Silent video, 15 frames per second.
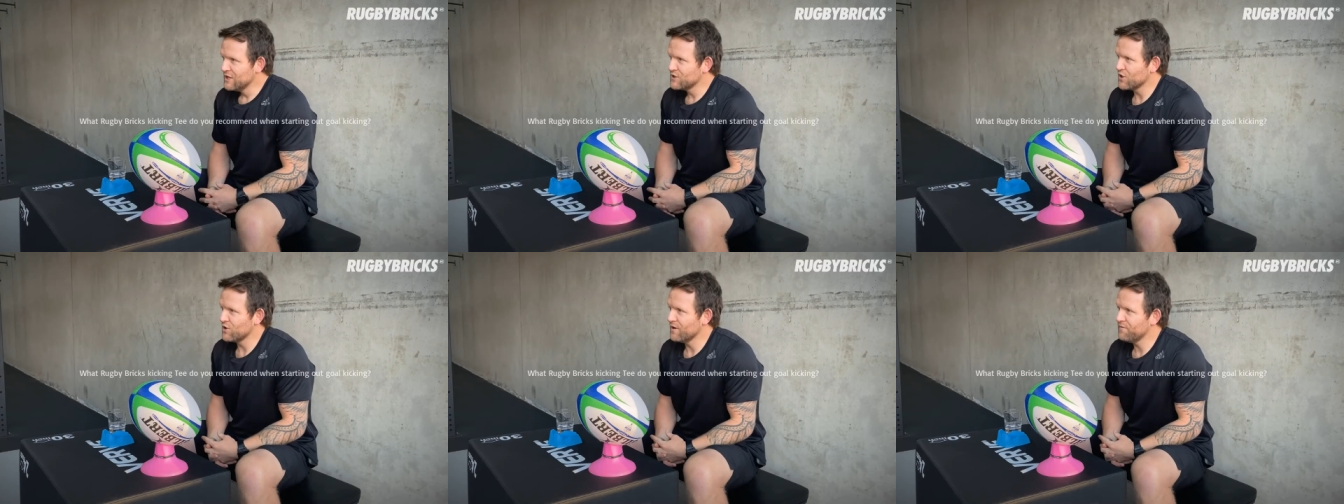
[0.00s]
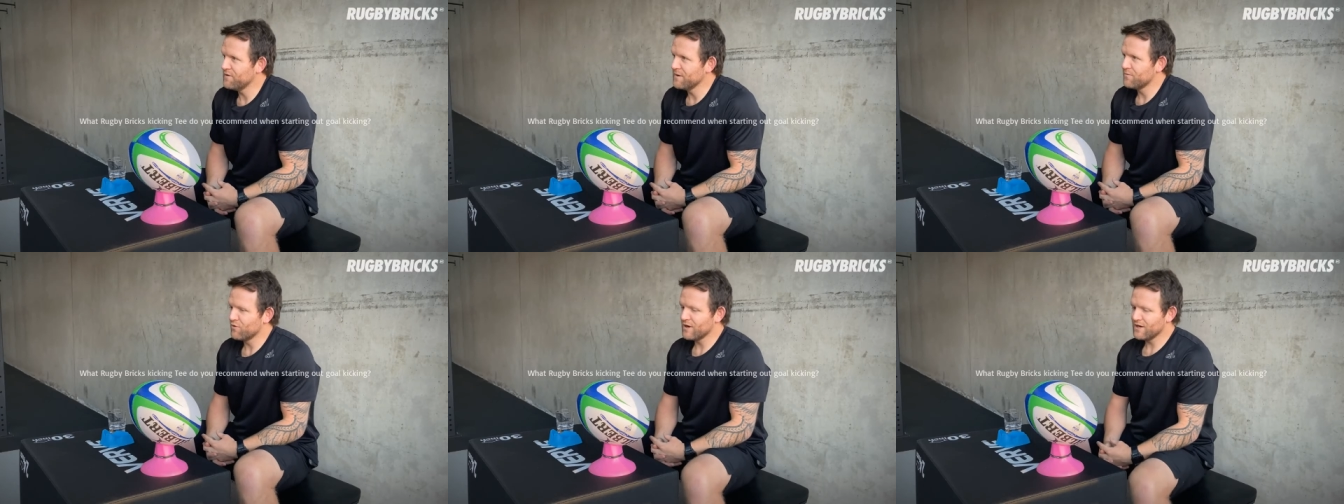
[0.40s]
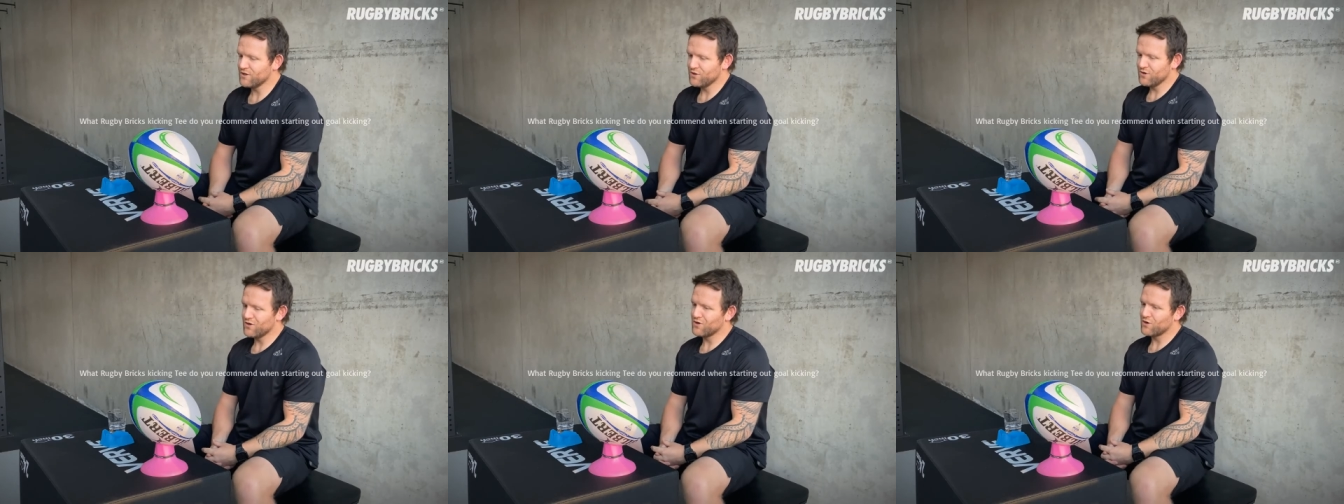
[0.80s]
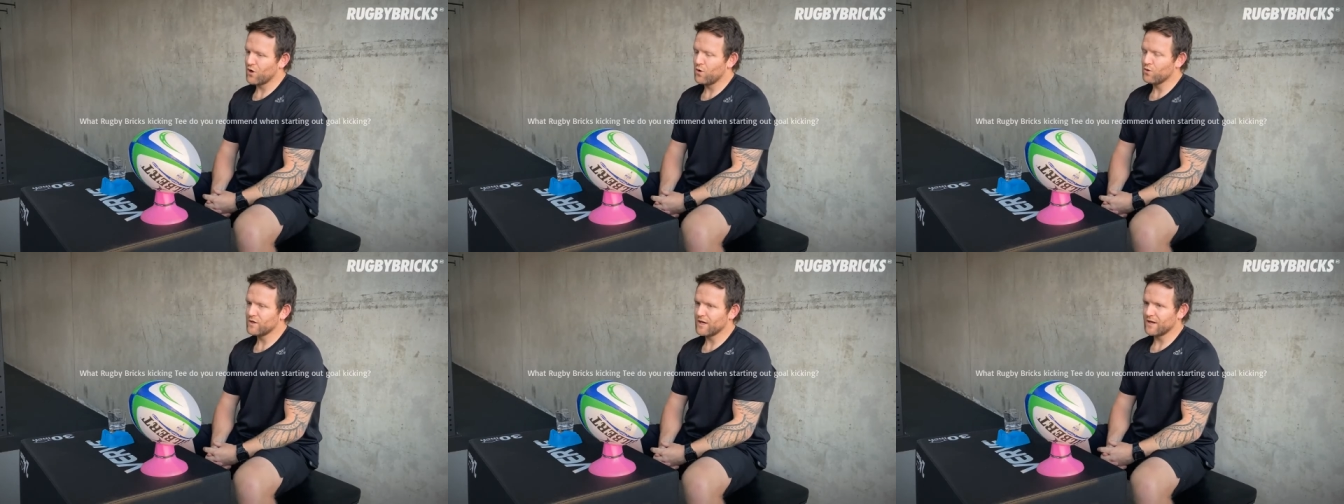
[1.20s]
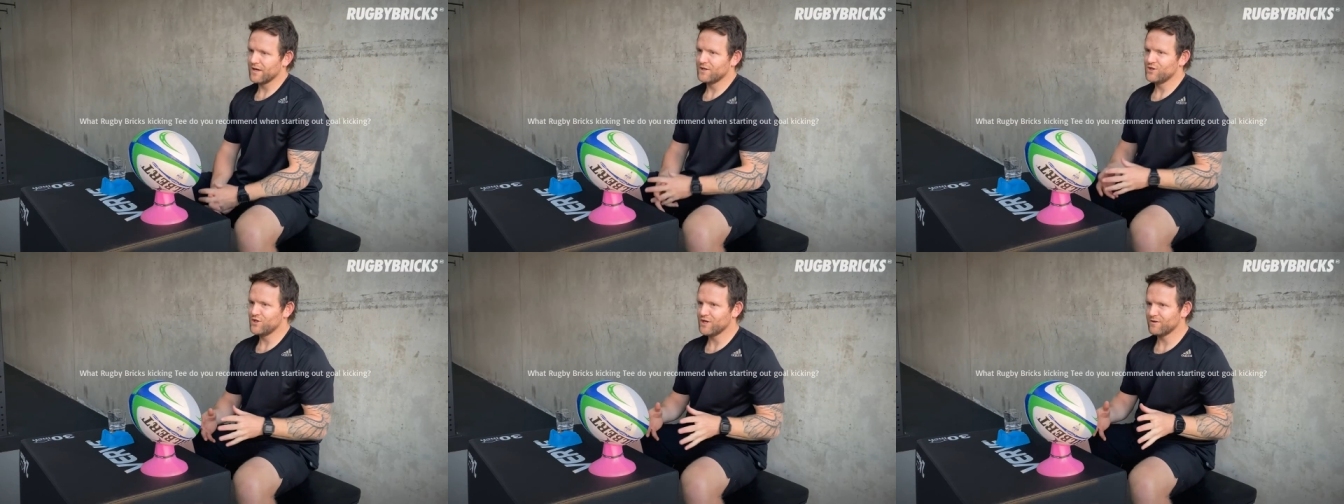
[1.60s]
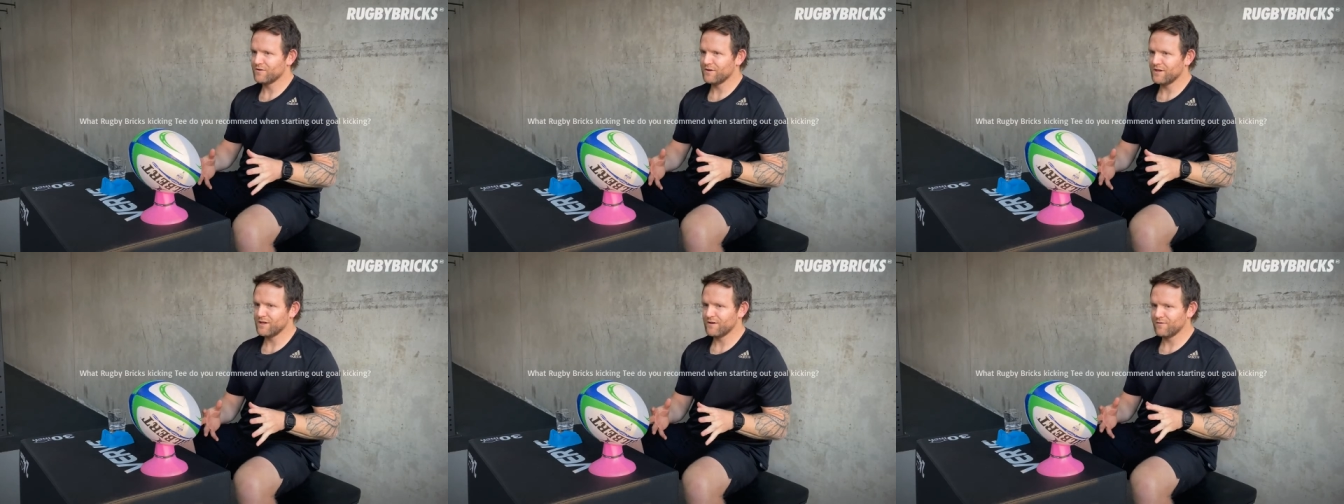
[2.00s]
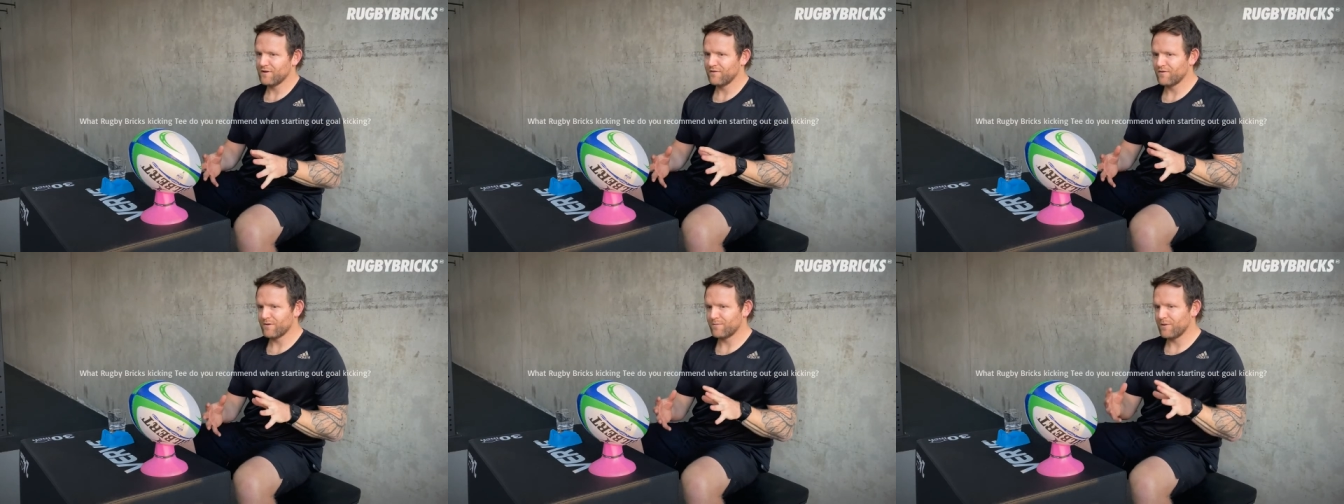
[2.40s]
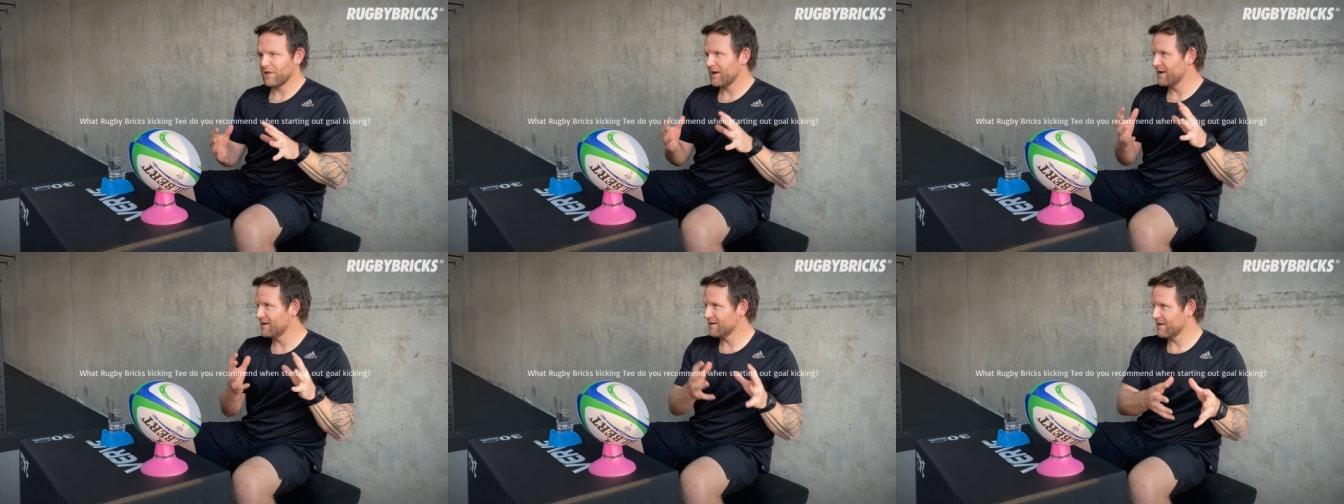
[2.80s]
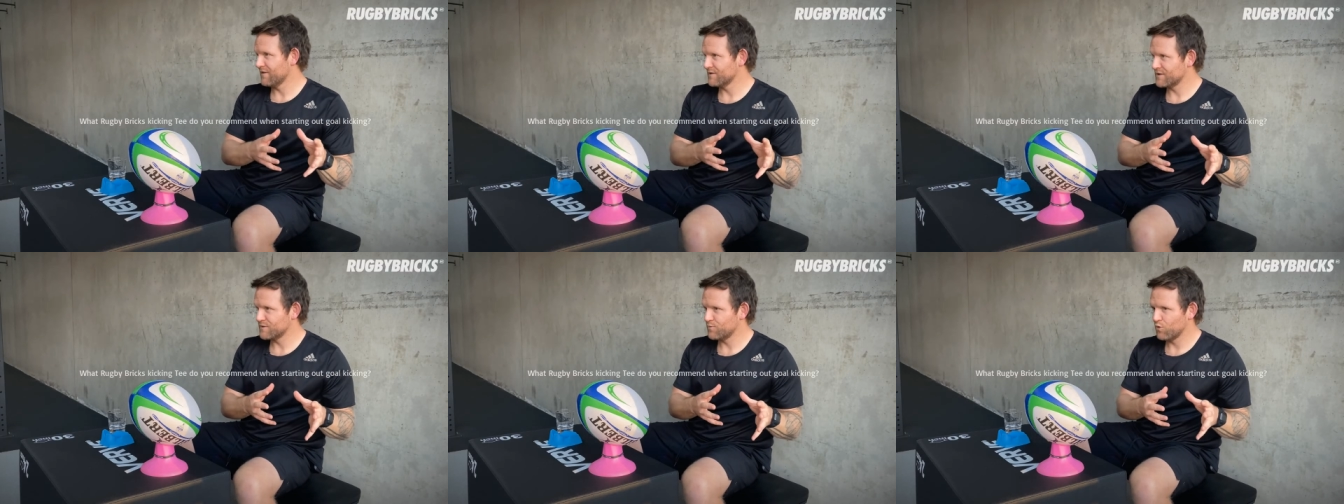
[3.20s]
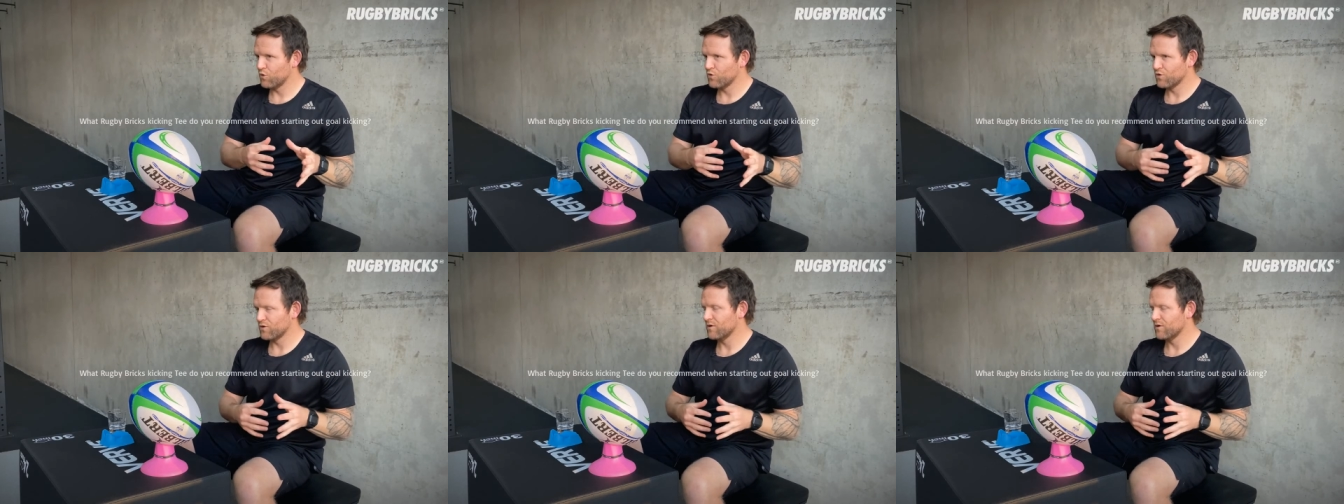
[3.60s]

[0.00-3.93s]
So if you're brand new to goal kicking, generally you've either played another sport or